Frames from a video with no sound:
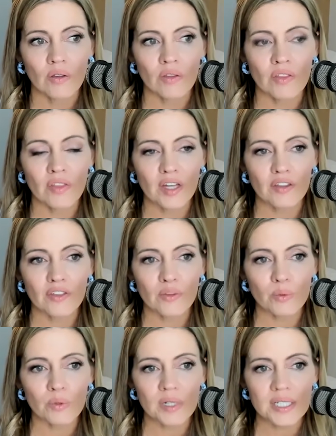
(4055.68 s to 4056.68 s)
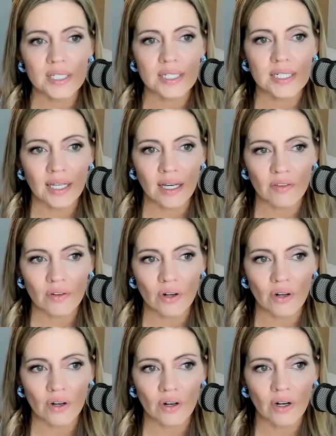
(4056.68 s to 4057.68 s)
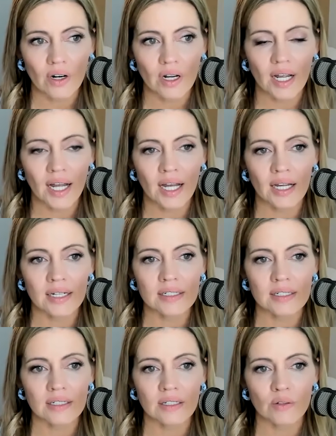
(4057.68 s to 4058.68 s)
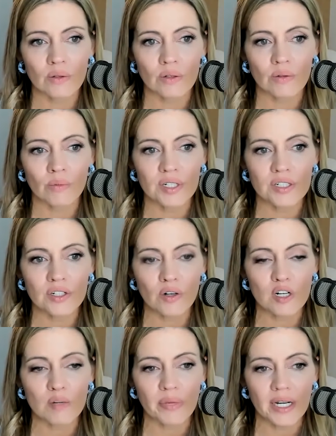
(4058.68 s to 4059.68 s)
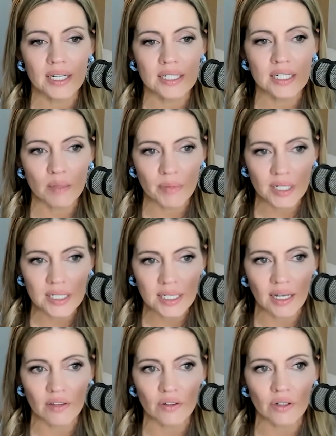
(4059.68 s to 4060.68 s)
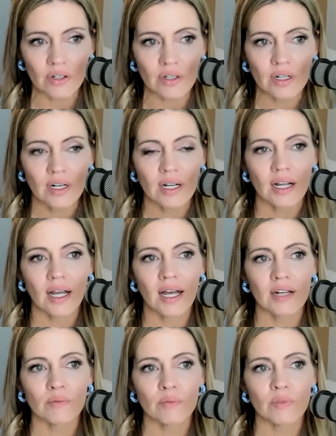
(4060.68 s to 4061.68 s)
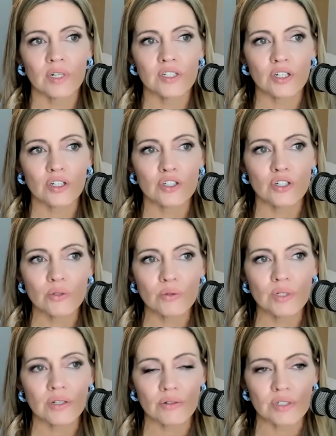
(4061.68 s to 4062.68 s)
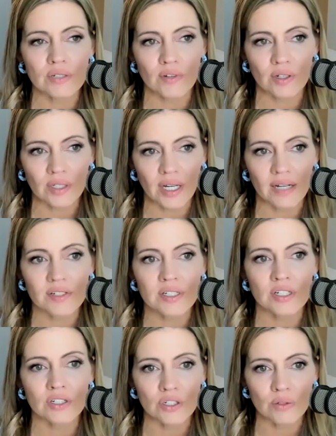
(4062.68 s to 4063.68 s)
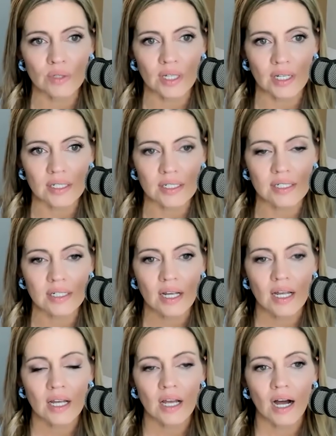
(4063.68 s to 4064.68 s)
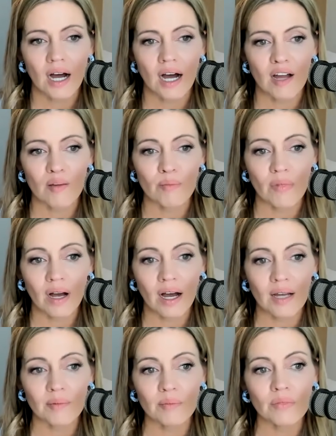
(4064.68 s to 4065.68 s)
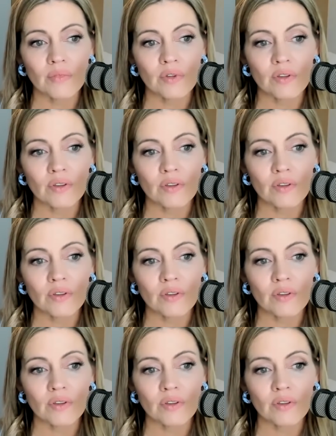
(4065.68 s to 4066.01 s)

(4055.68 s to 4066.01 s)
they threw us together and we started a pandemic together and it took two years of our lives to do this. I'm I'm